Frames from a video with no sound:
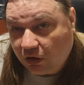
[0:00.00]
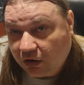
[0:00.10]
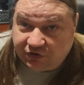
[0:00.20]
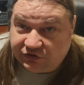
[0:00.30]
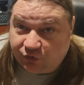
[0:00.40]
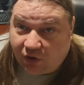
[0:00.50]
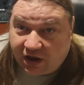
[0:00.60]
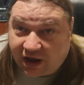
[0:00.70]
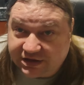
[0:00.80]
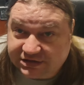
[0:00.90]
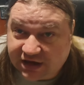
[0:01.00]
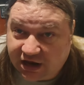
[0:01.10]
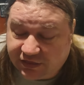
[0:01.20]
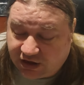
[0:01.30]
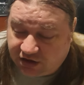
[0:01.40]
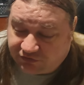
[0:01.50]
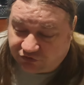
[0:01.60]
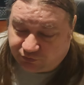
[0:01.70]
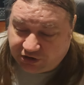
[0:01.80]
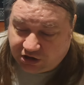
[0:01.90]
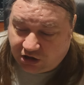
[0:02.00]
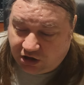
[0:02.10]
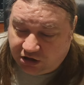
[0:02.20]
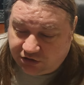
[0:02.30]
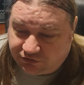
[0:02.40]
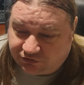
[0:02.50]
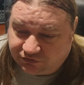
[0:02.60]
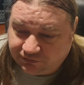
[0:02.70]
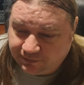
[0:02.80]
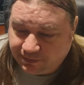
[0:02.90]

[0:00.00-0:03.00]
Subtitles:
The reason why I say this is because